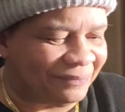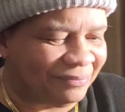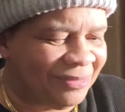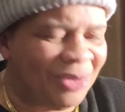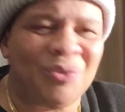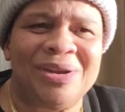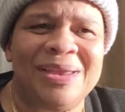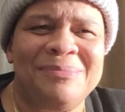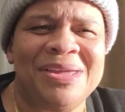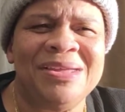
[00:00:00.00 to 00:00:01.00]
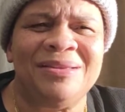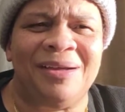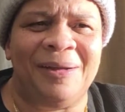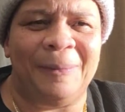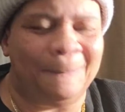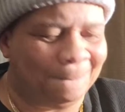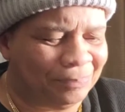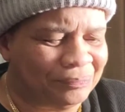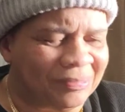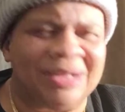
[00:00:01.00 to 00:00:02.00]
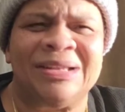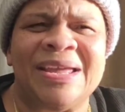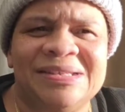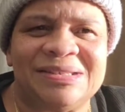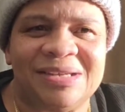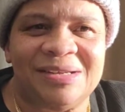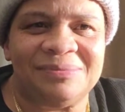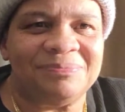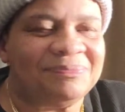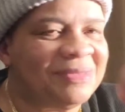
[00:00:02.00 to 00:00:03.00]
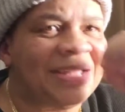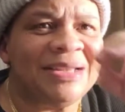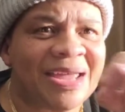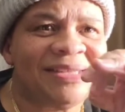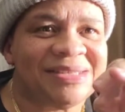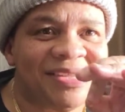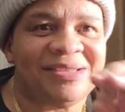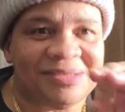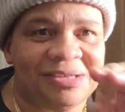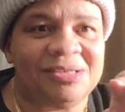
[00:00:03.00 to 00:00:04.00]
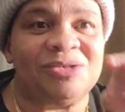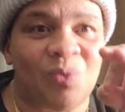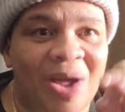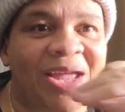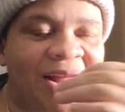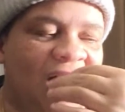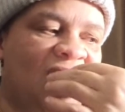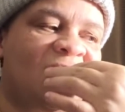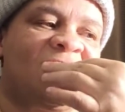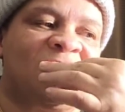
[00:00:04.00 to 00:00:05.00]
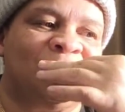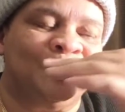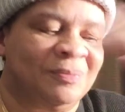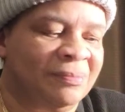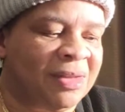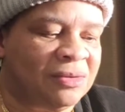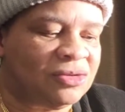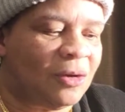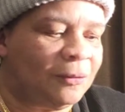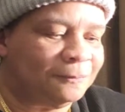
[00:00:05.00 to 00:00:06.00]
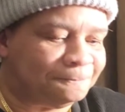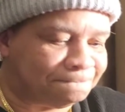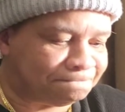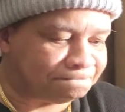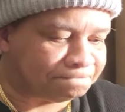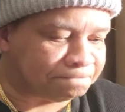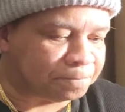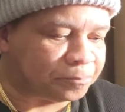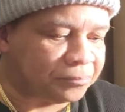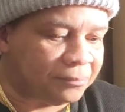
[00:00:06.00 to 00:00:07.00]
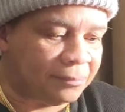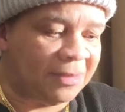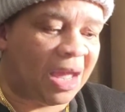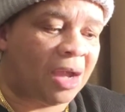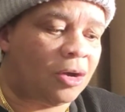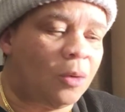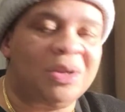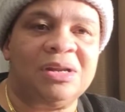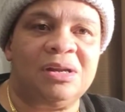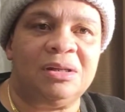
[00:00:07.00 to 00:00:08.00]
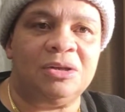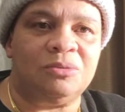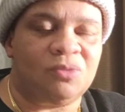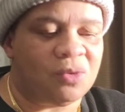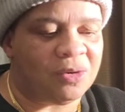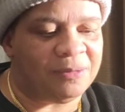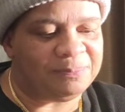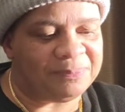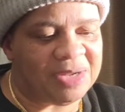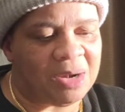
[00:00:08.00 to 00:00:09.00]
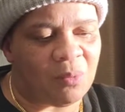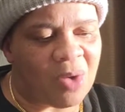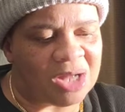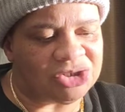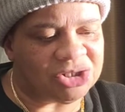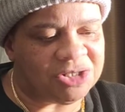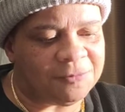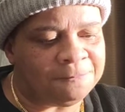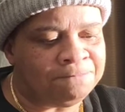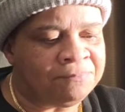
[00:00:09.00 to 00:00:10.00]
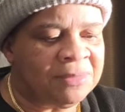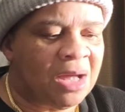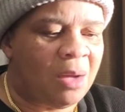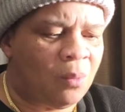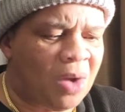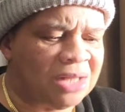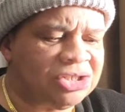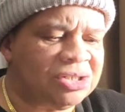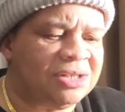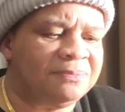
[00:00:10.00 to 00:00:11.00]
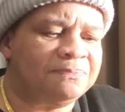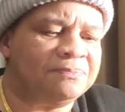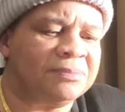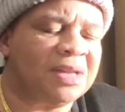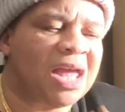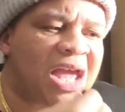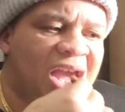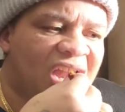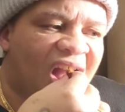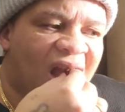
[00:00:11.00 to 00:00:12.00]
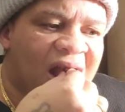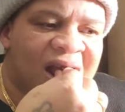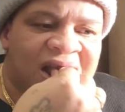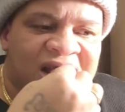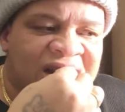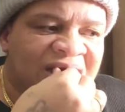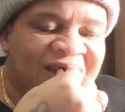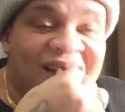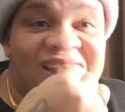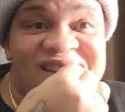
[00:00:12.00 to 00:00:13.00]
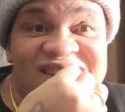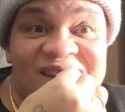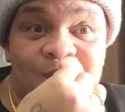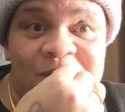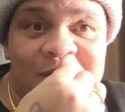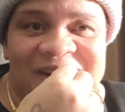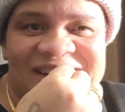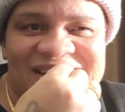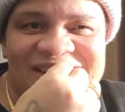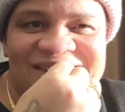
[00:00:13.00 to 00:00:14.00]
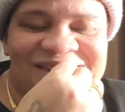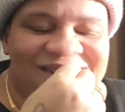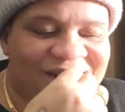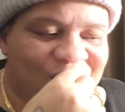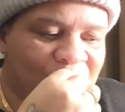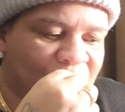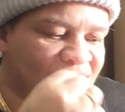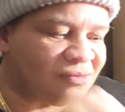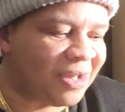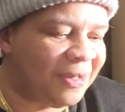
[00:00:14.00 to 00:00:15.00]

what do they mean, um, light skinned? That light skinned kid is white. So I go in it a little more and I'm watching it. I'm watching it. And I see them throwing hands, right?